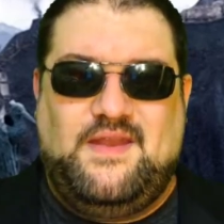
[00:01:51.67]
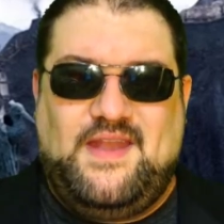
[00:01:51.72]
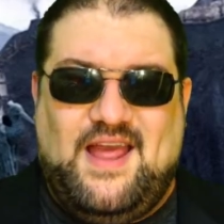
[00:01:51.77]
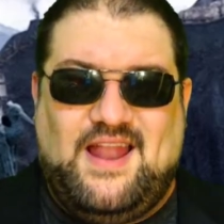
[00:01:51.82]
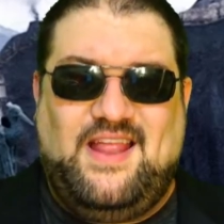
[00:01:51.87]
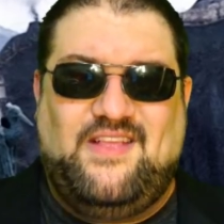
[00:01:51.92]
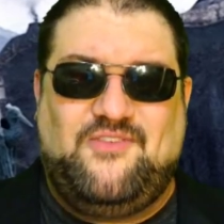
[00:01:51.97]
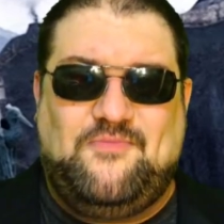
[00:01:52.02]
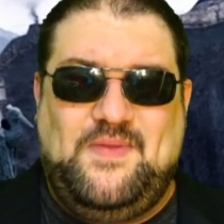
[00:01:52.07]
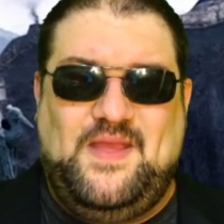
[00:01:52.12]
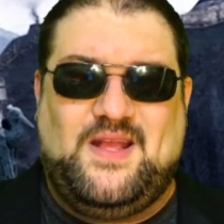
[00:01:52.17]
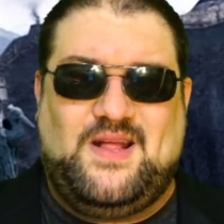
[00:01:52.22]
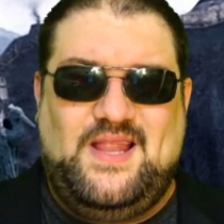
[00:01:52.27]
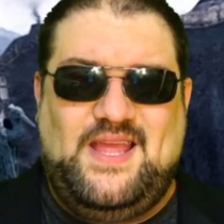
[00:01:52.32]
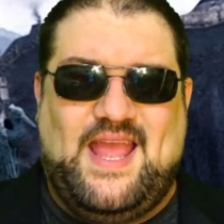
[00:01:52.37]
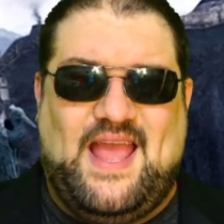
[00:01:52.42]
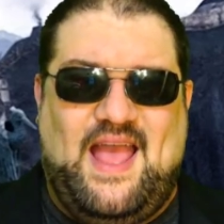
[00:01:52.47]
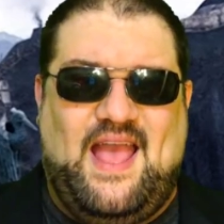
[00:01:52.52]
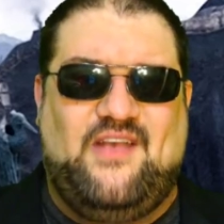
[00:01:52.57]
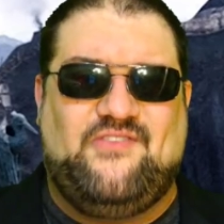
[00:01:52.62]
Now let's be
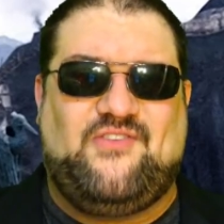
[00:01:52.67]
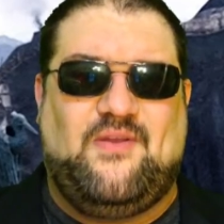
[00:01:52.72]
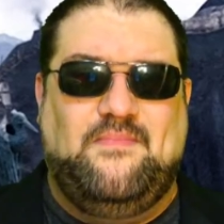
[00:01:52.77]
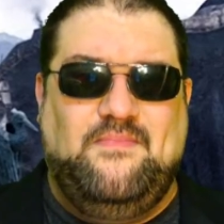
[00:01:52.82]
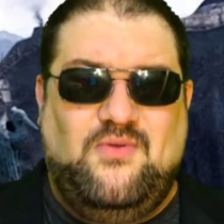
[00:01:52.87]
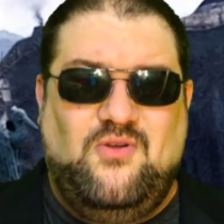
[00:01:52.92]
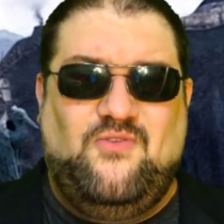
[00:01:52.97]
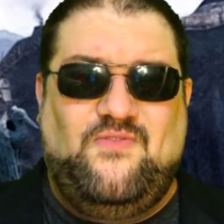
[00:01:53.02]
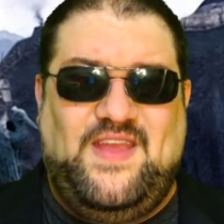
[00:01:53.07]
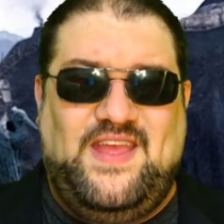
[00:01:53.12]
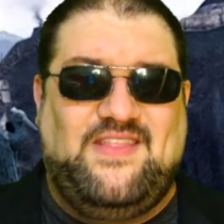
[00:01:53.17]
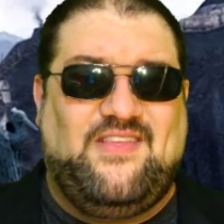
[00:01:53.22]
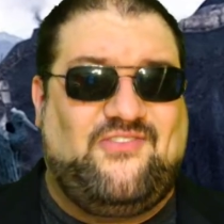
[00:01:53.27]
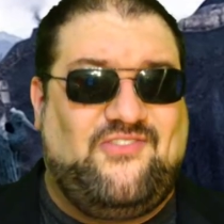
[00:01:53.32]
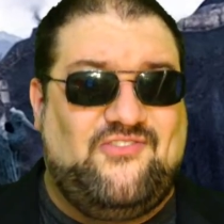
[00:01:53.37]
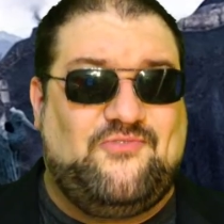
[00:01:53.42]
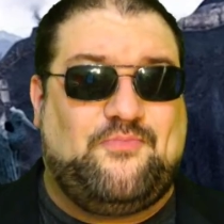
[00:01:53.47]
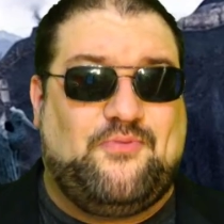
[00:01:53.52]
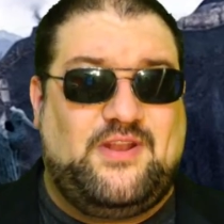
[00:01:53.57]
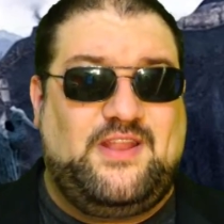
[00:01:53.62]
clear, as a movie this
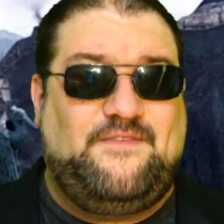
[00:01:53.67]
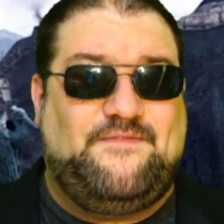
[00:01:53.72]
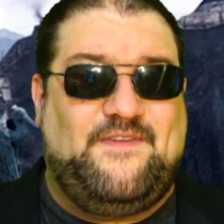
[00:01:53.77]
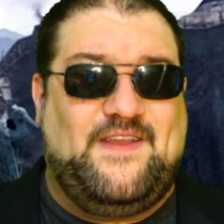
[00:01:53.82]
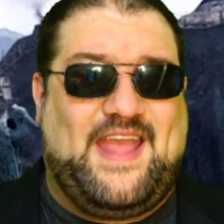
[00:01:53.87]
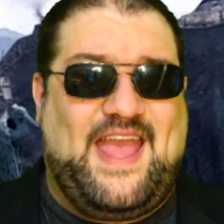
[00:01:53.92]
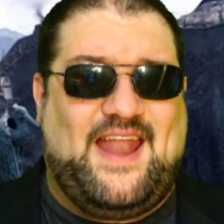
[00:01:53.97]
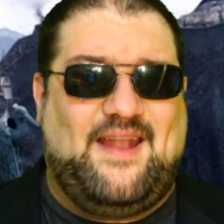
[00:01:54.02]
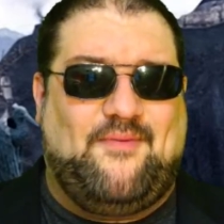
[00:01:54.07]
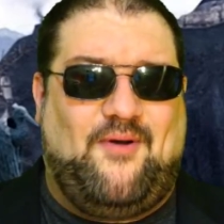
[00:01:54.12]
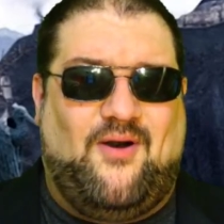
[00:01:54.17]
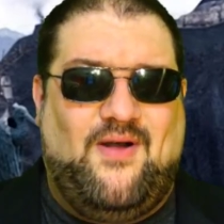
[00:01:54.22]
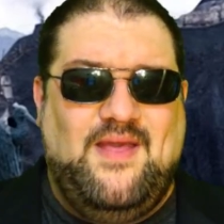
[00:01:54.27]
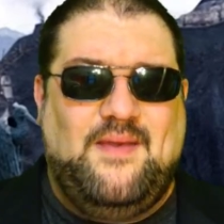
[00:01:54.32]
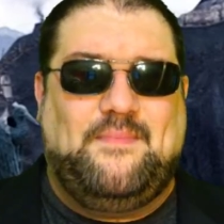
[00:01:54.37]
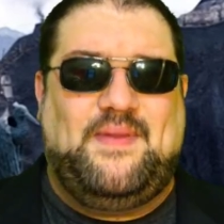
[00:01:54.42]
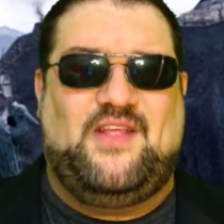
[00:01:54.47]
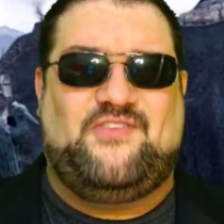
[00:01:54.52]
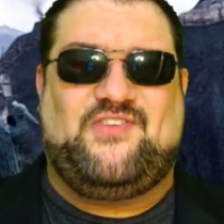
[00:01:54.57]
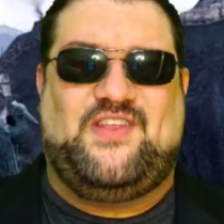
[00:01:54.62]
is pretty forgettable,
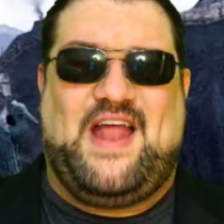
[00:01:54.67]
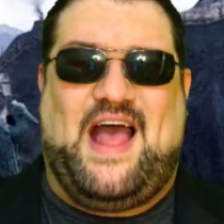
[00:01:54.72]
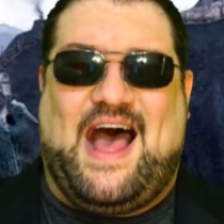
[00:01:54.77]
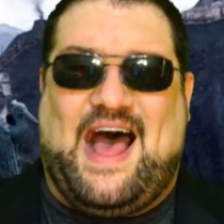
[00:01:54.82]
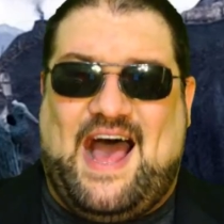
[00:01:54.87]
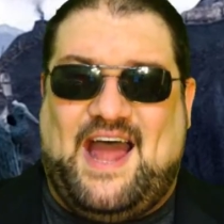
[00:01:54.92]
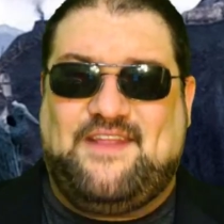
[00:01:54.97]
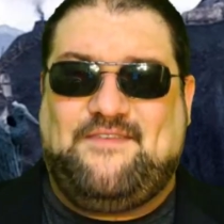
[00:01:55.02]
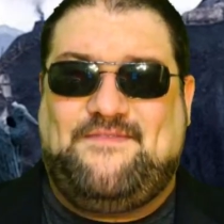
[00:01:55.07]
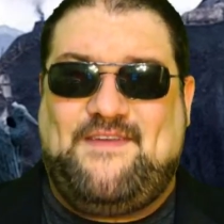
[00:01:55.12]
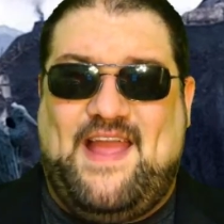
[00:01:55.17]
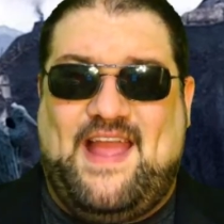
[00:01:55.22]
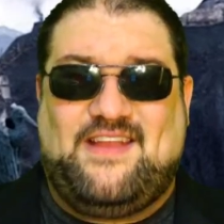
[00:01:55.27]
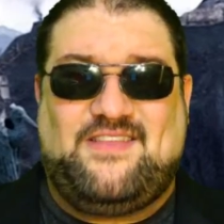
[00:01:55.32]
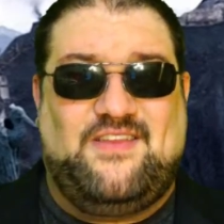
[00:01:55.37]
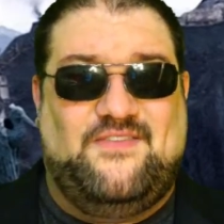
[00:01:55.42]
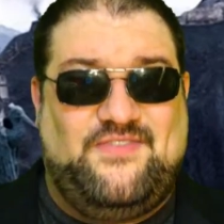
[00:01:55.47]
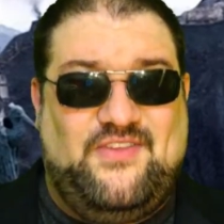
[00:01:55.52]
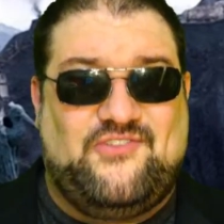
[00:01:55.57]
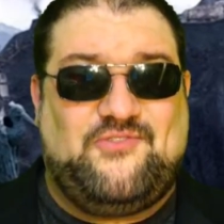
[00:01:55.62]
but as an
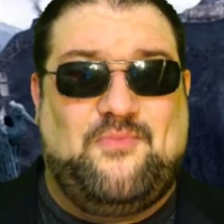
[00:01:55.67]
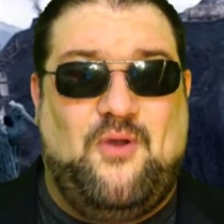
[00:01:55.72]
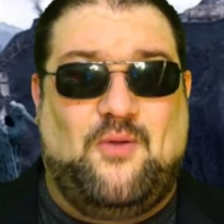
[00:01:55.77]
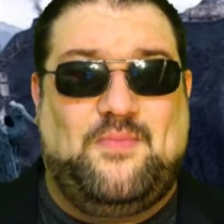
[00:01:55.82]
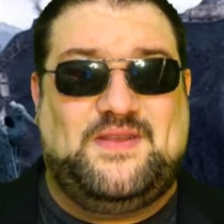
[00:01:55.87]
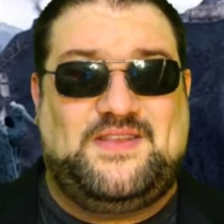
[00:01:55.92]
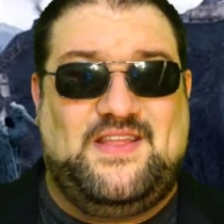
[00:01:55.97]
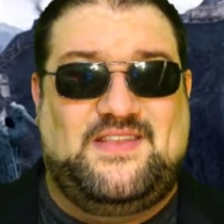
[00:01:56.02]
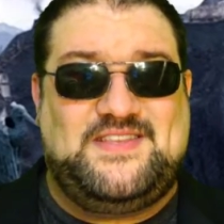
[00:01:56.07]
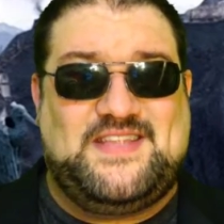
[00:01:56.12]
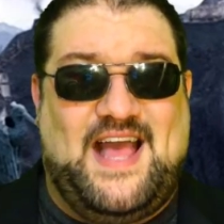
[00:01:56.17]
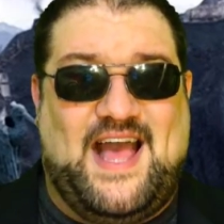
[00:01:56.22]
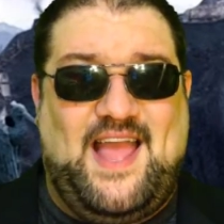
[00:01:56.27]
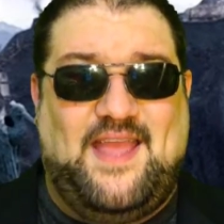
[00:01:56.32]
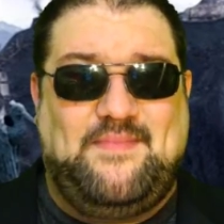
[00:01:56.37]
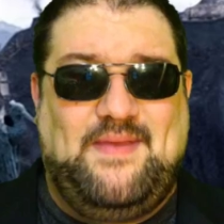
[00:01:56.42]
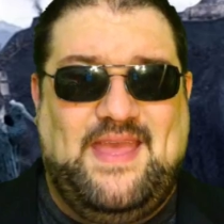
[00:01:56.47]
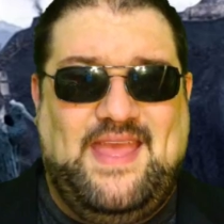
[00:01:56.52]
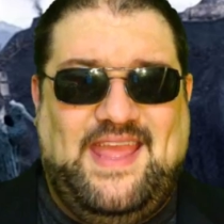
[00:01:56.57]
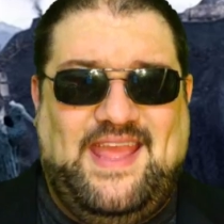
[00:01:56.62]
artifact of this moment in
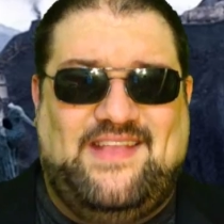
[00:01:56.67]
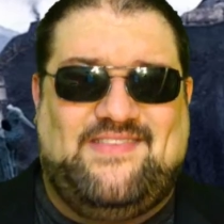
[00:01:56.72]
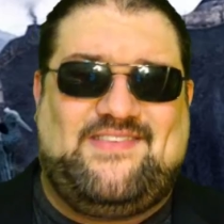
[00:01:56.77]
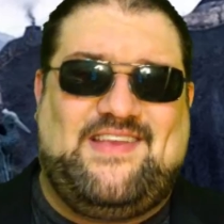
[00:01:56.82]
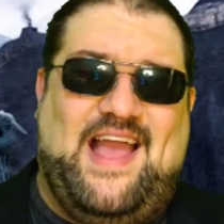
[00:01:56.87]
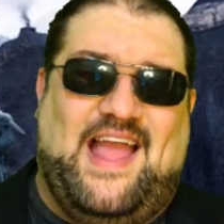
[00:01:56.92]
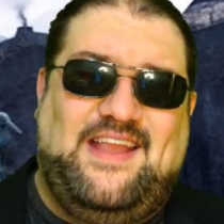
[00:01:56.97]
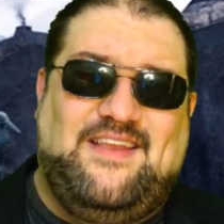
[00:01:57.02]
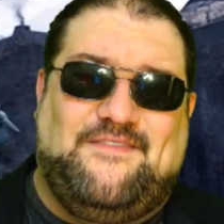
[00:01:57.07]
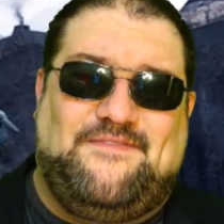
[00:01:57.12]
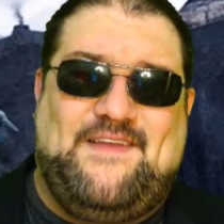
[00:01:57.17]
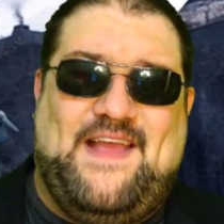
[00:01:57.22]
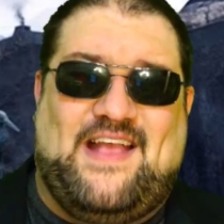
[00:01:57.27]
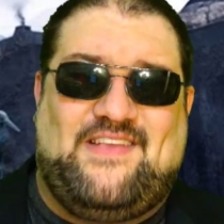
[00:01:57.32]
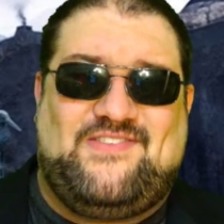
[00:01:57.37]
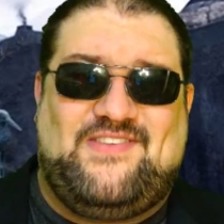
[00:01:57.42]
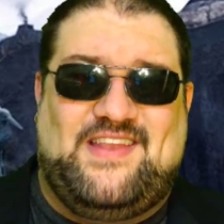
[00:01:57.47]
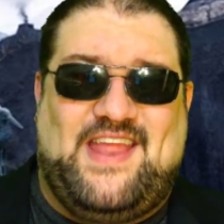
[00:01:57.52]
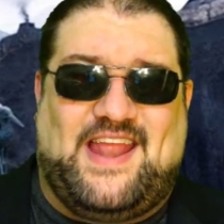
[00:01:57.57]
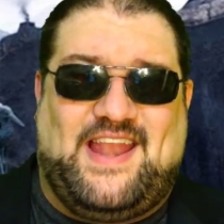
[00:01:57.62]
time, it's kind of
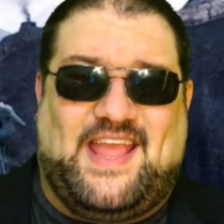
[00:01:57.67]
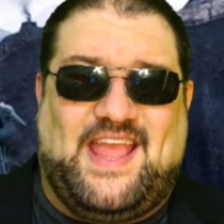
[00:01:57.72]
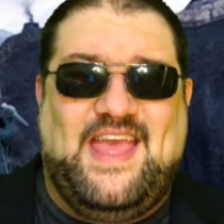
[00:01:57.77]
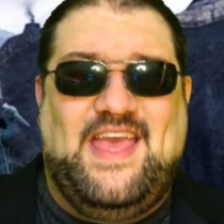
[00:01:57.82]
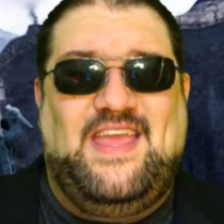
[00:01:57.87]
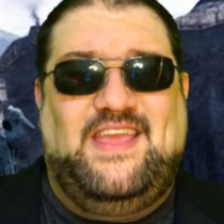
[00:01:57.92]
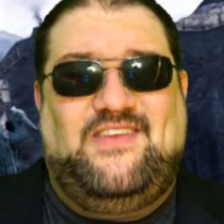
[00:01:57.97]
fascinating.